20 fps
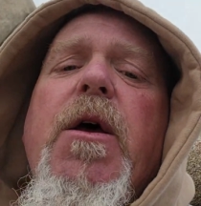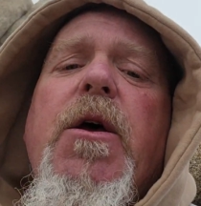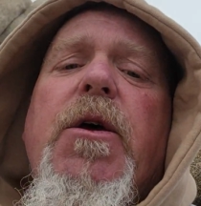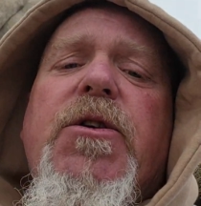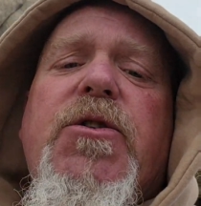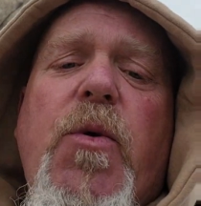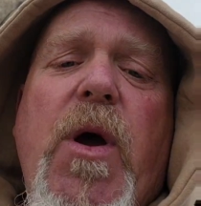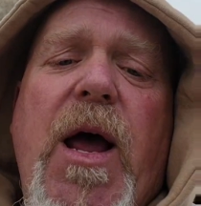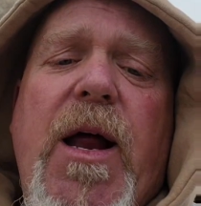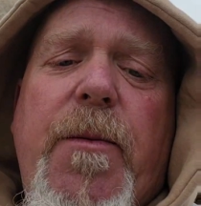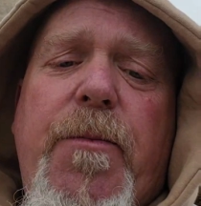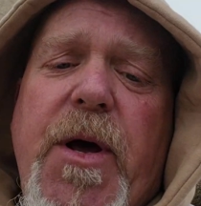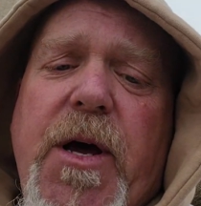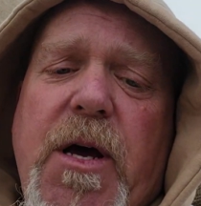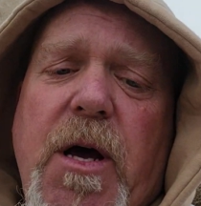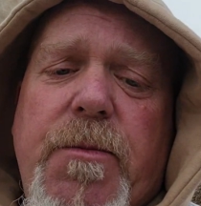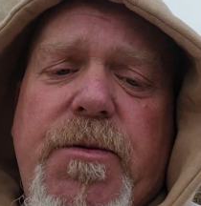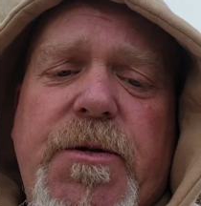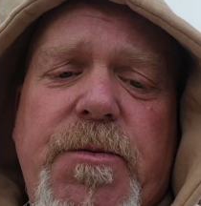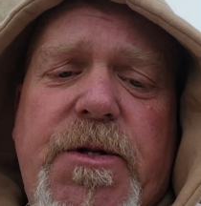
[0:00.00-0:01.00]
So we had to pick
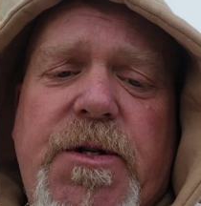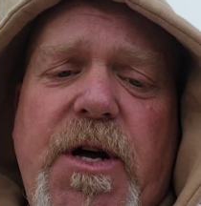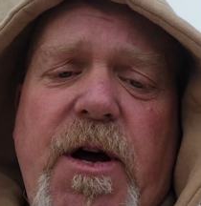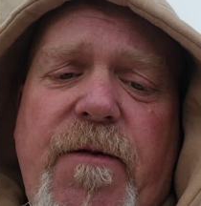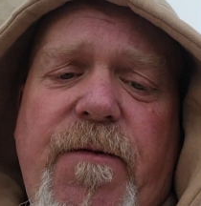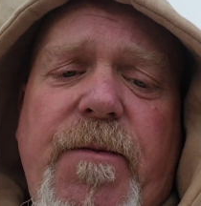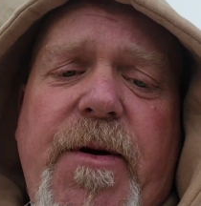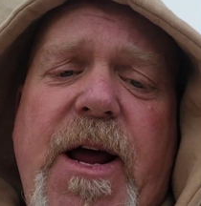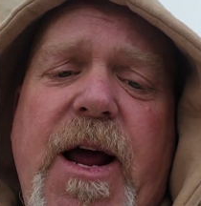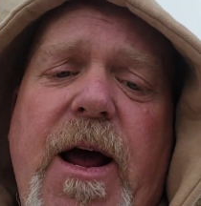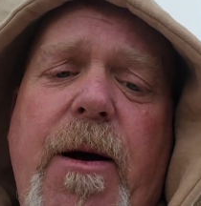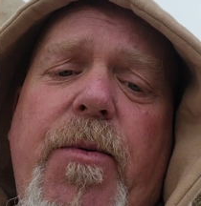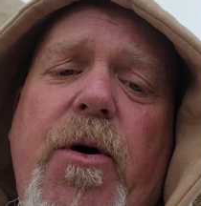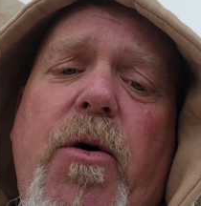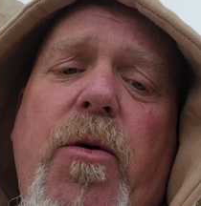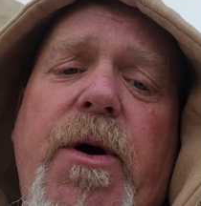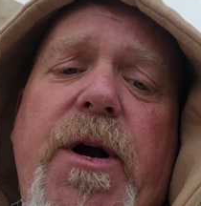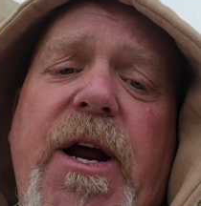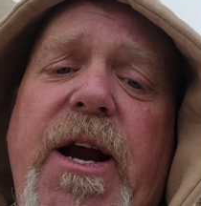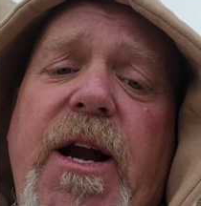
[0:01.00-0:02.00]
up some stuff from
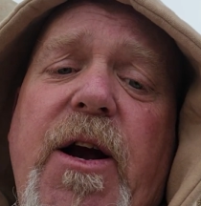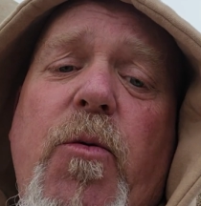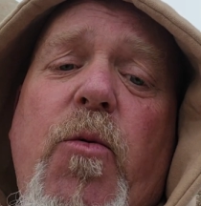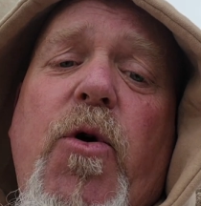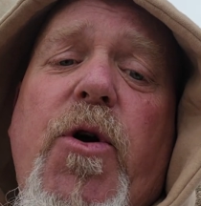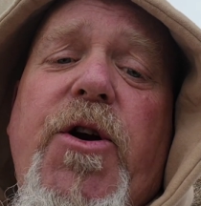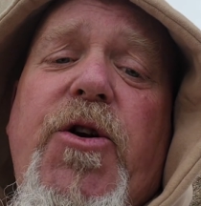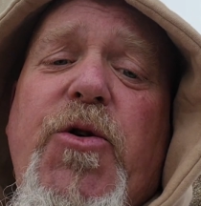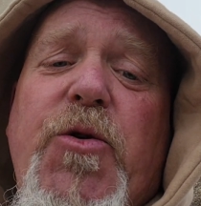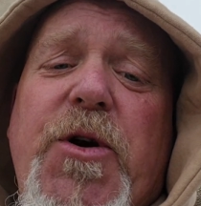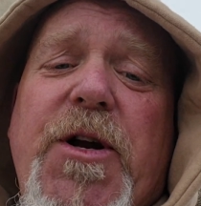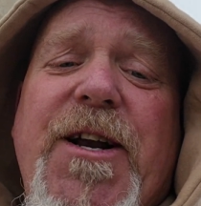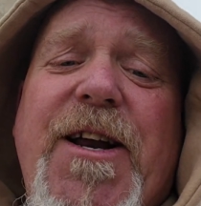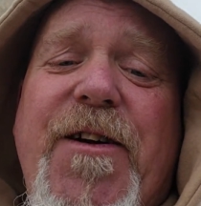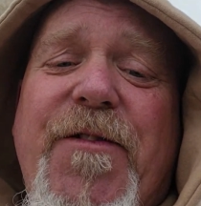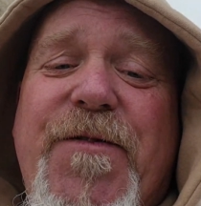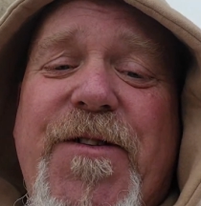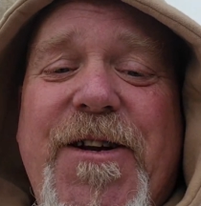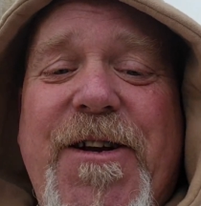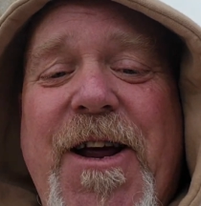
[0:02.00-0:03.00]
Campo, and he didn't want to do the
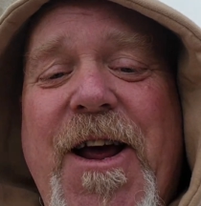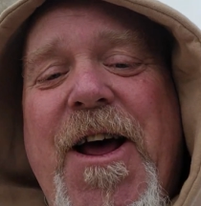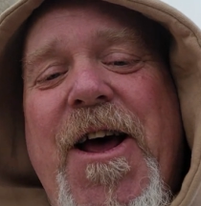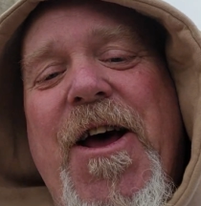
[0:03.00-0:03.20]
lifting.